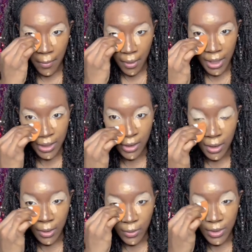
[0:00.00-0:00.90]
and
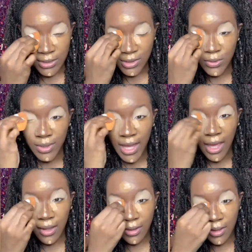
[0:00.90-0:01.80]
go into
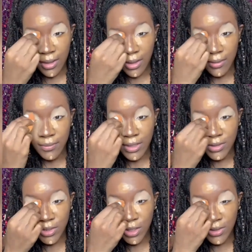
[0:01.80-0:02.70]
that,
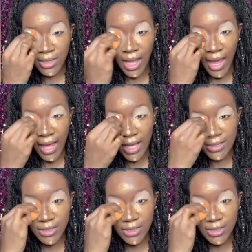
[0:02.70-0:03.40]
into those lines and